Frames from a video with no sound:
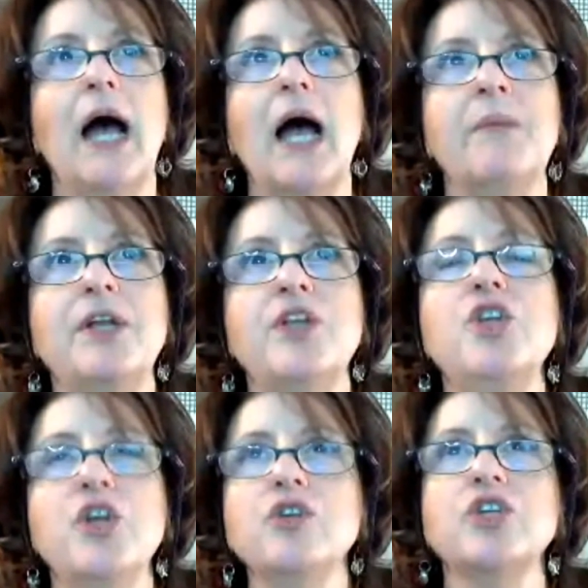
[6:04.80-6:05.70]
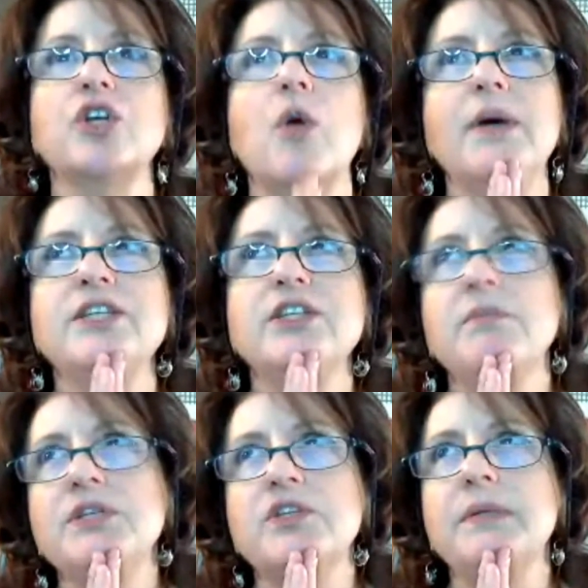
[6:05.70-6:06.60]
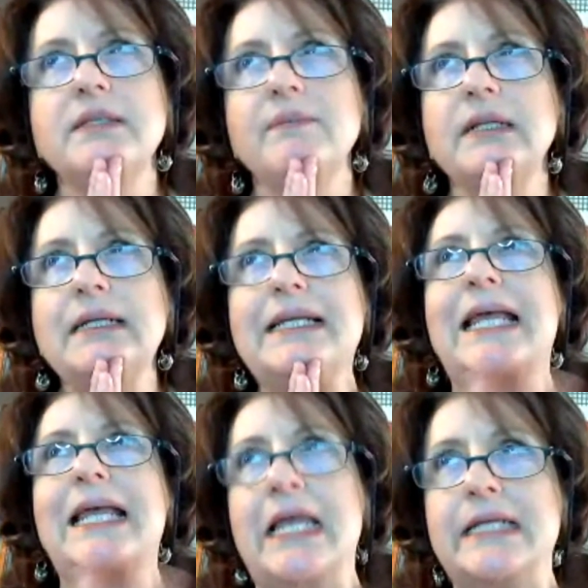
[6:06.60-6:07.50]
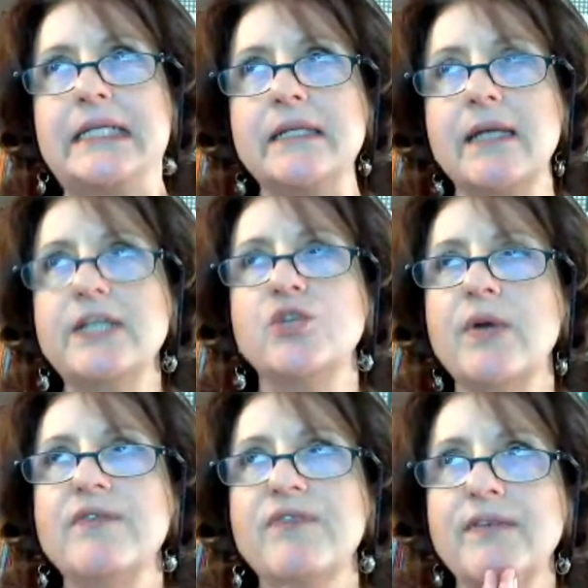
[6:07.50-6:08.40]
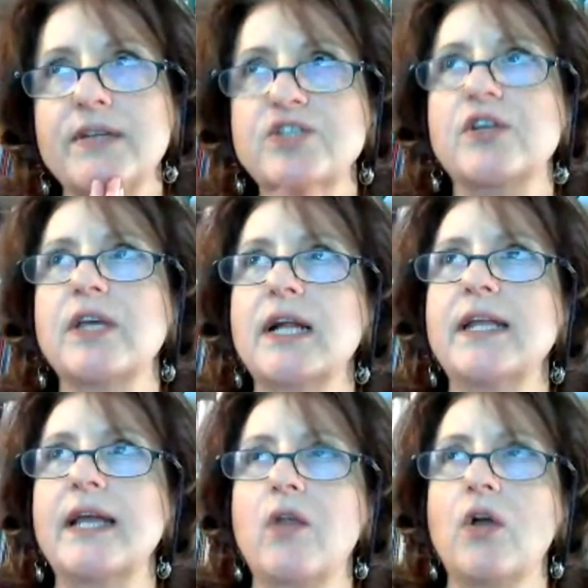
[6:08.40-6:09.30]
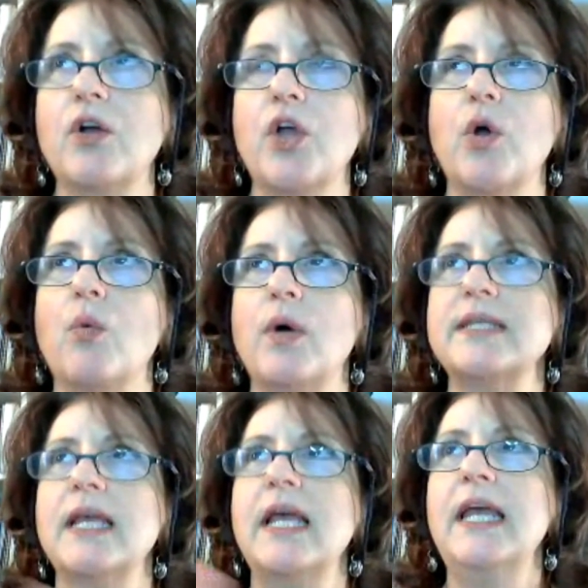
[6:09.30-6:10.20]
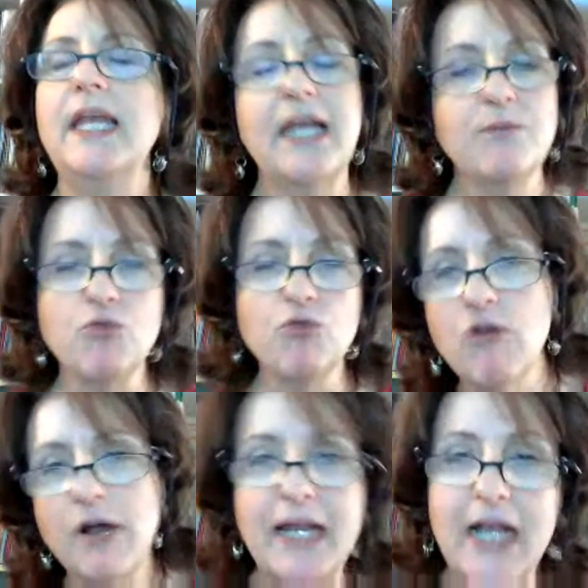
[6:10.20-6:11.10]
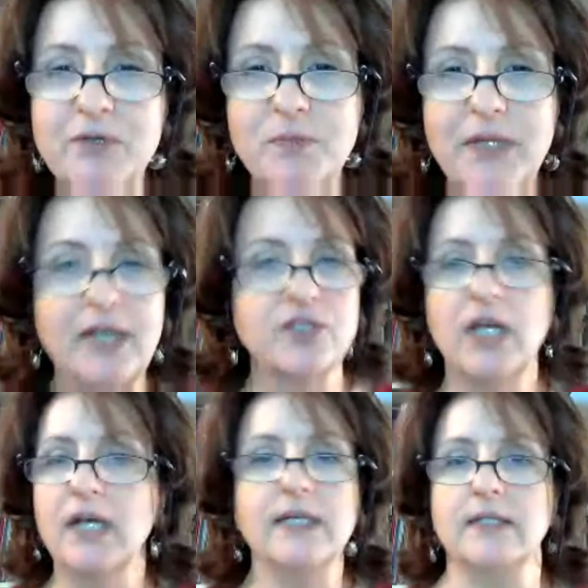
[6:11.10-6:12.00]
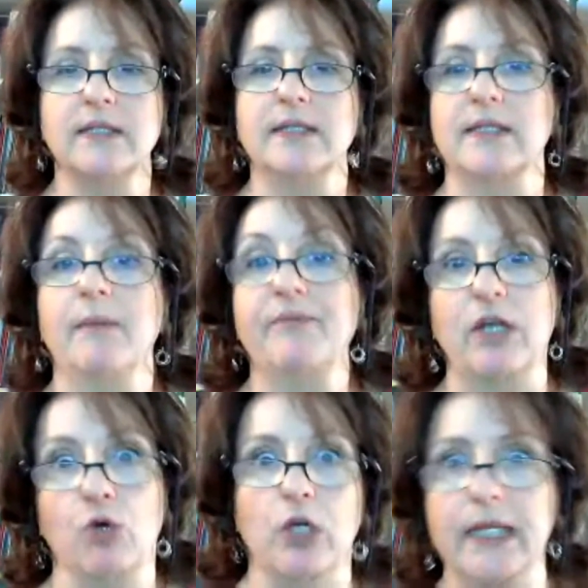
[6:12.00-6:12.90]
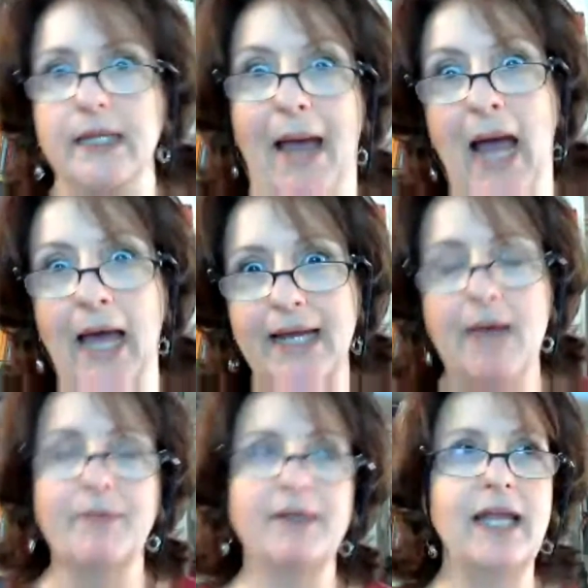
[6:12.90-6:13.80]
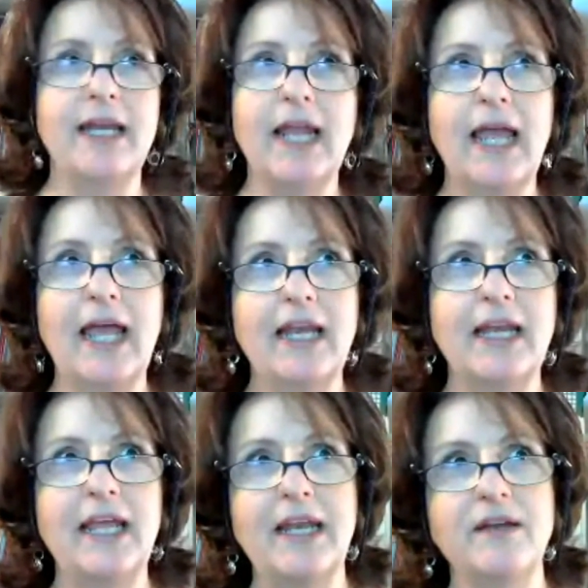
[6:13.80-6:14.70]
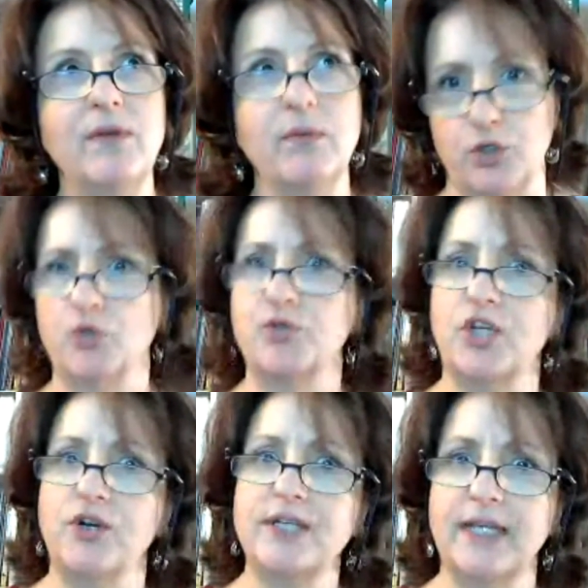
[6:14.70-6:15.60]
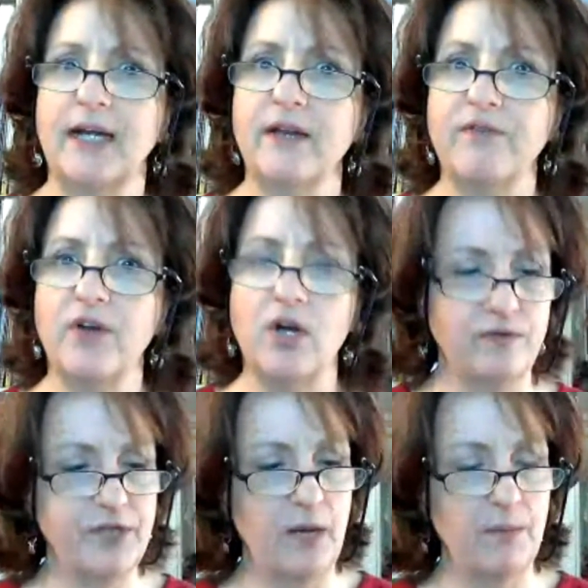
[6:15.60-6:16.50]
I mean, years ago, my son must have been something like 8, and he's 25 now, so you get an idea how long ago it was. He came running up to me, and he goes, something really bad happened, and it was so serious, and it involved